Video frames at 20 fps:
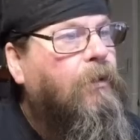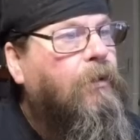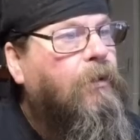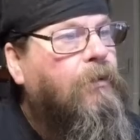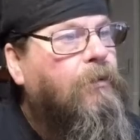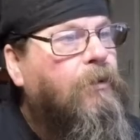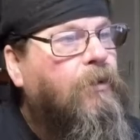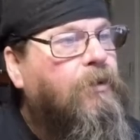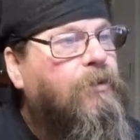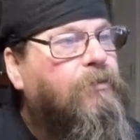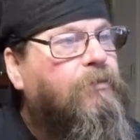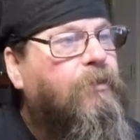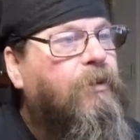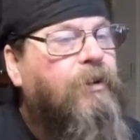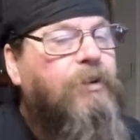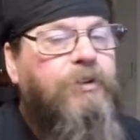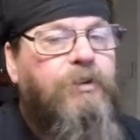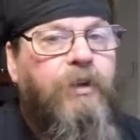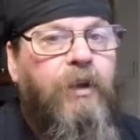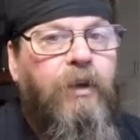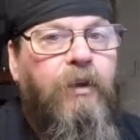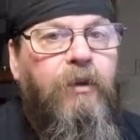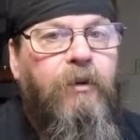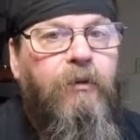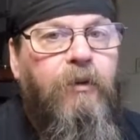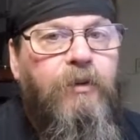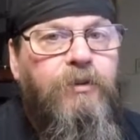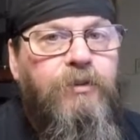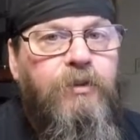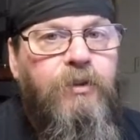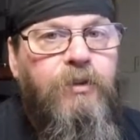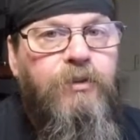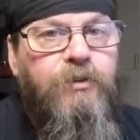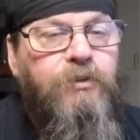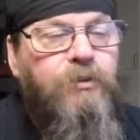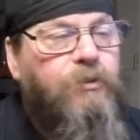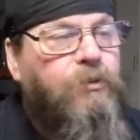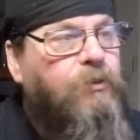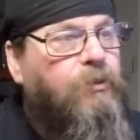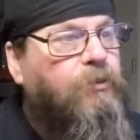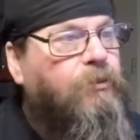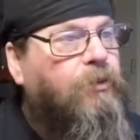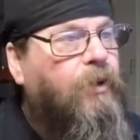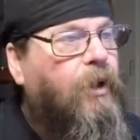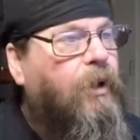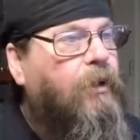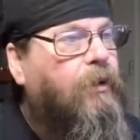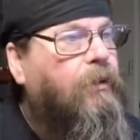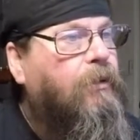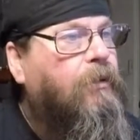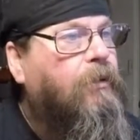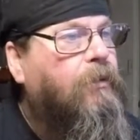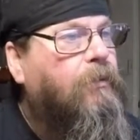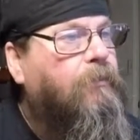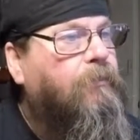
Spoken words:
Let's finish getting the rest of these screws out of here.